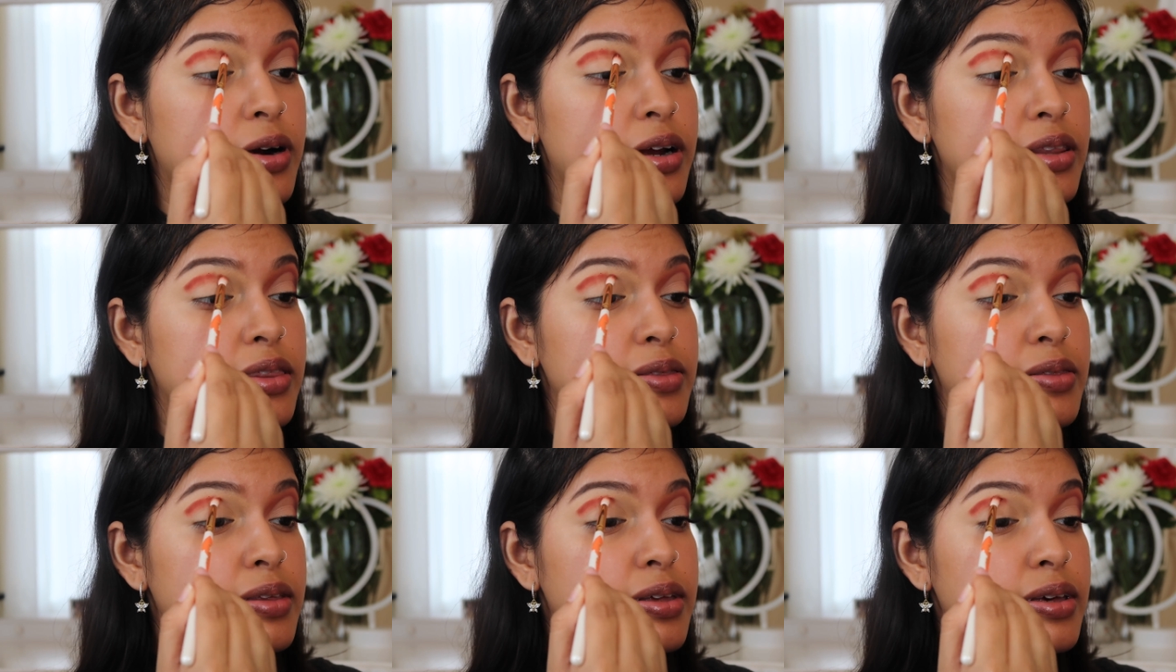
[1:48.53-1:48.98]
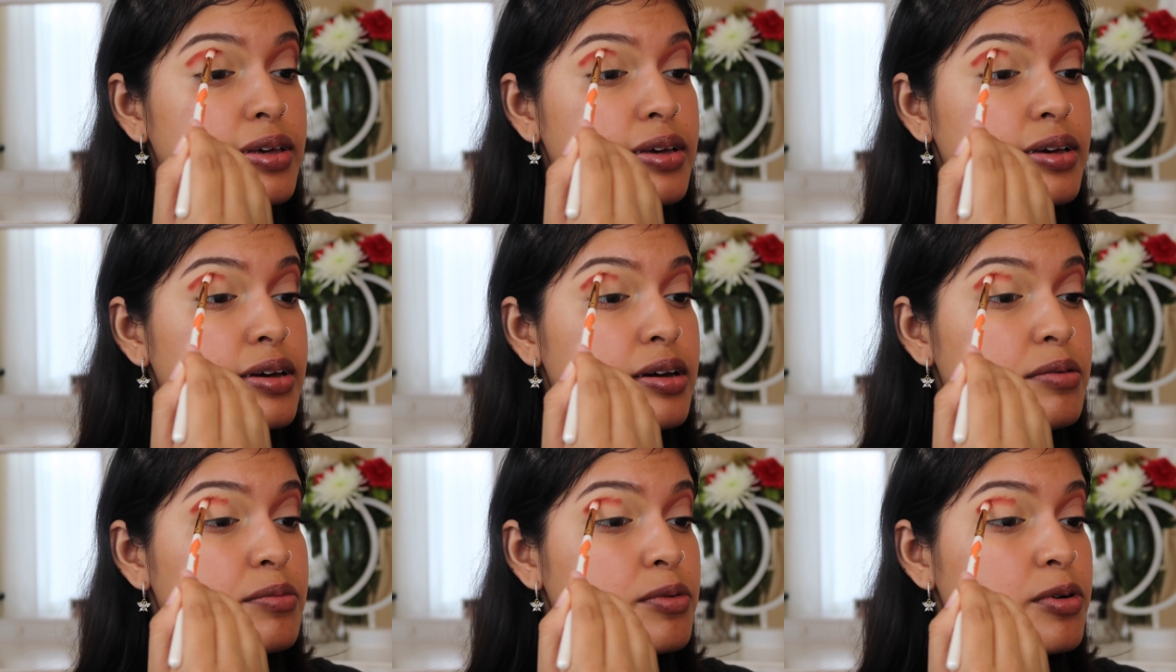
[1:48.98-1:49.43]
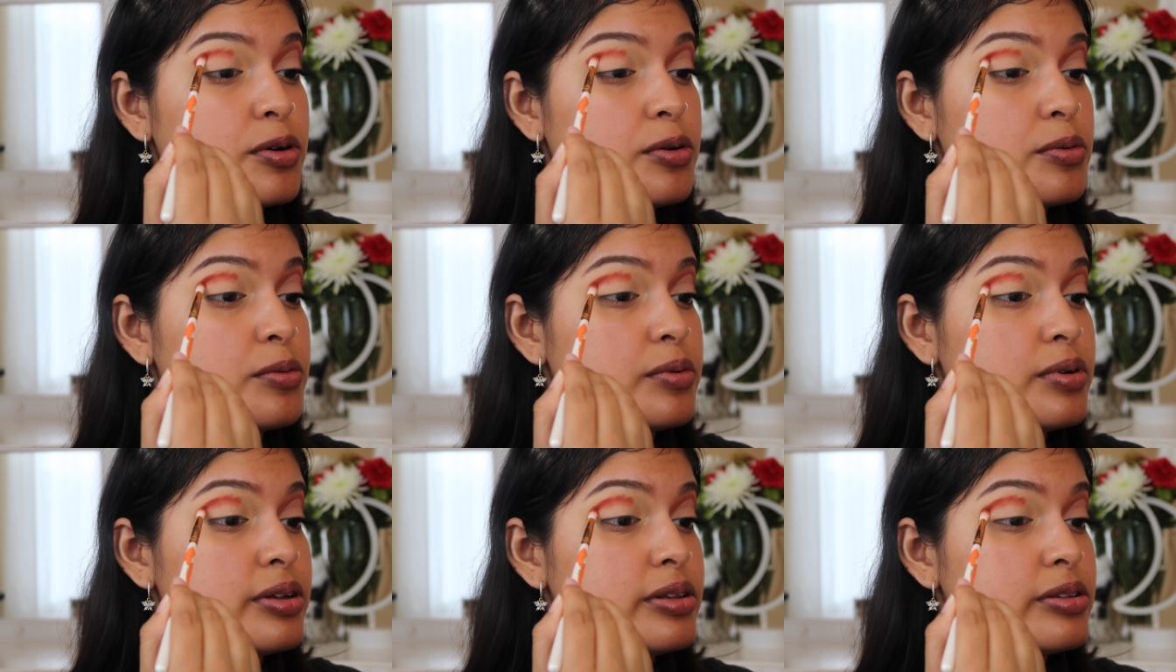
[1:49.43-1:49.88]
think I'm
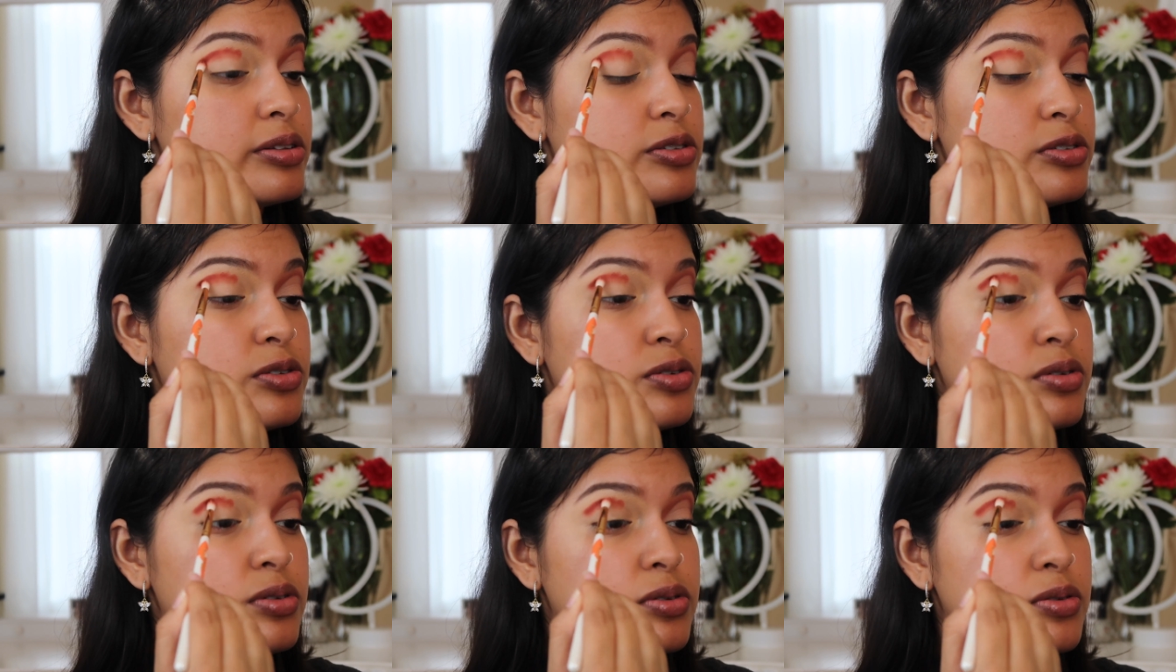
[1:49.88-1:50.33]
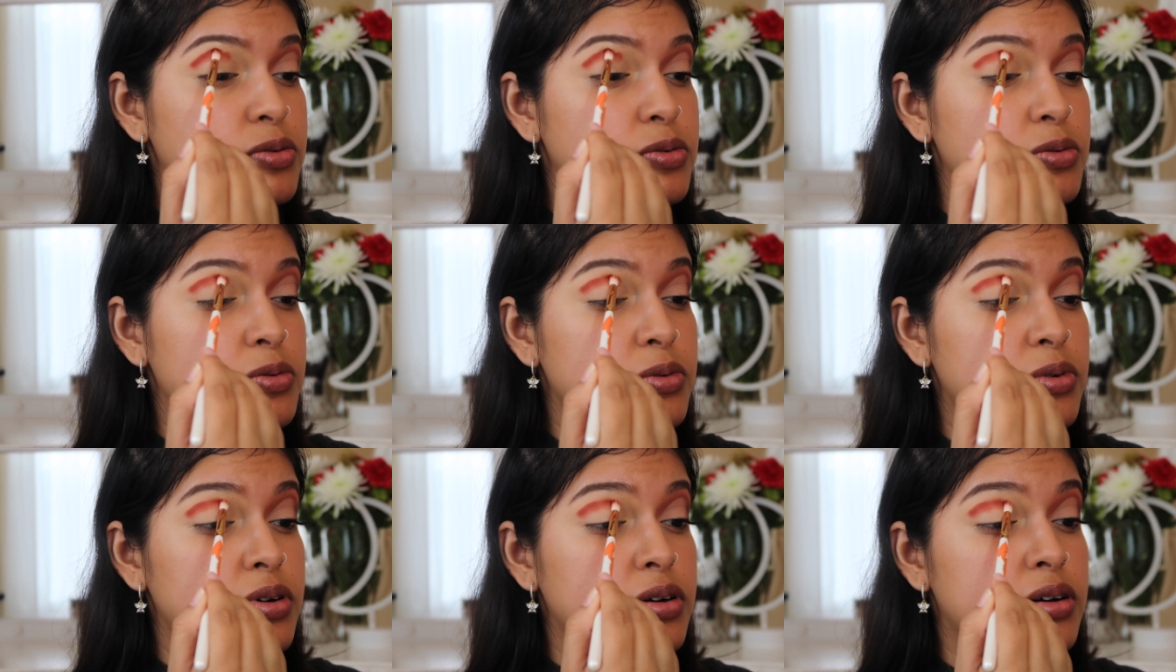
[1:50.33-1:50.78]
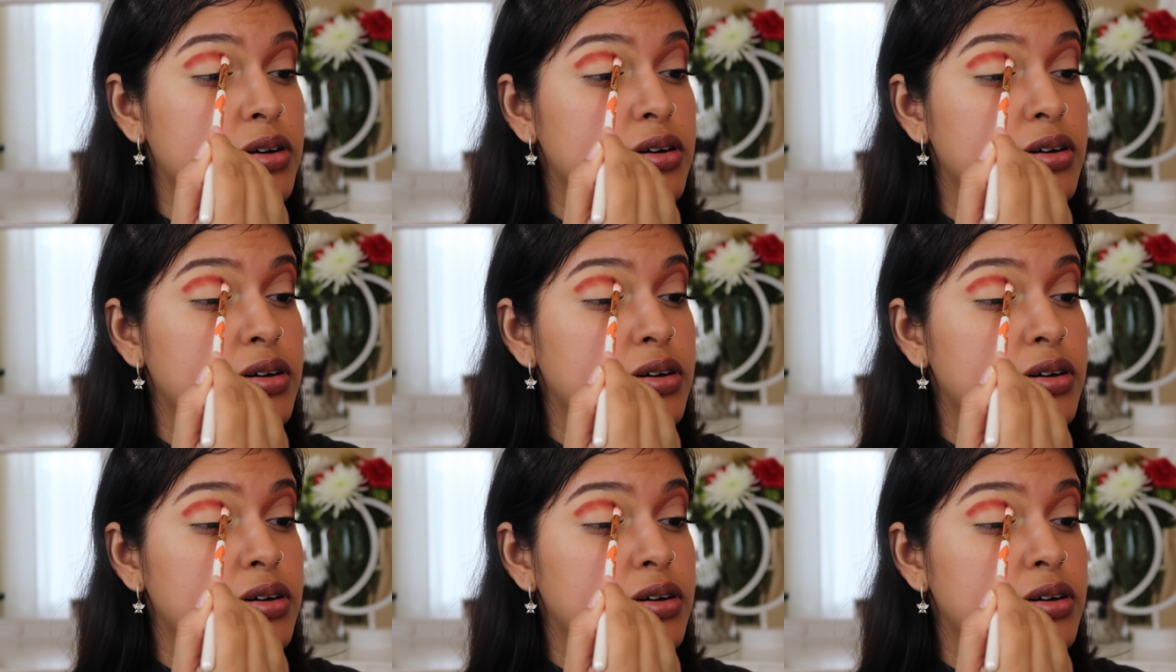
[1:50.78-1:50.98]
going to